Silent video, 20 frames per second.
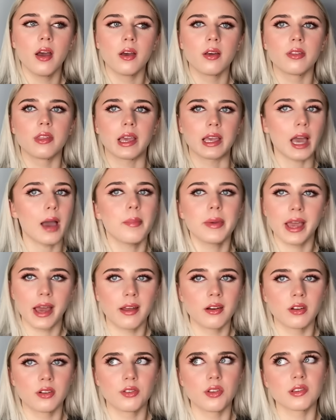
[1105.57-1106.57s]
that Gabbie
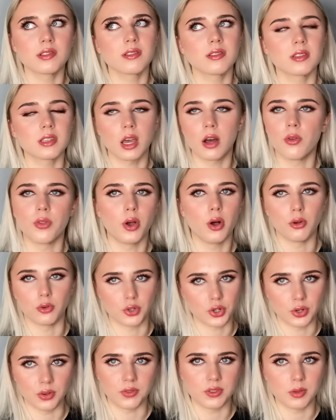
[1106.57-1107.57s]
Hanna doesn't tell the whole
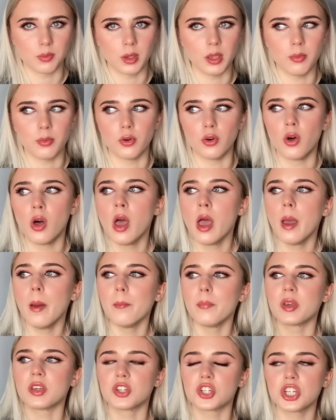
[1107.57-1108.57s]
truth to people
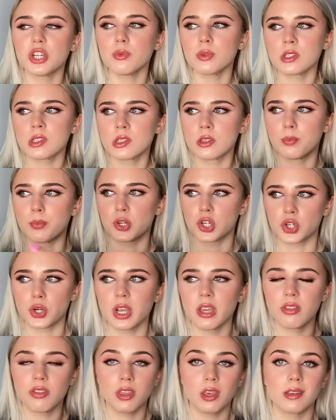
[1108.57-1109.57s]
because she wants to
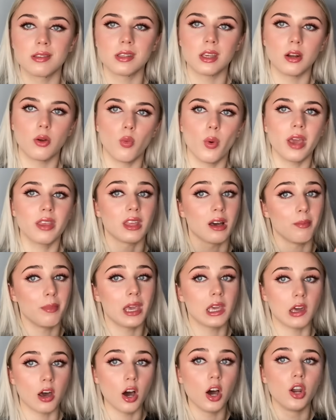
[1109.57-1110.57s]
portray things in a way that
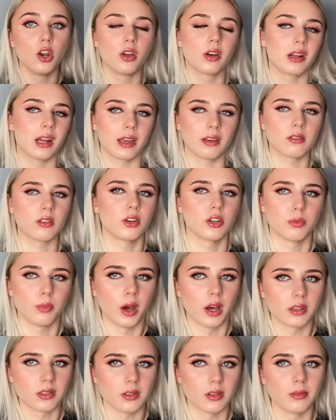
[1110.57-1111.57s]
make her look like the good
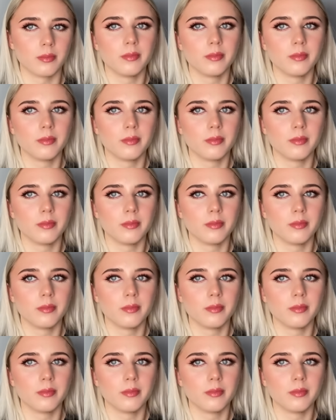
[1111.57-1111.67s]
person.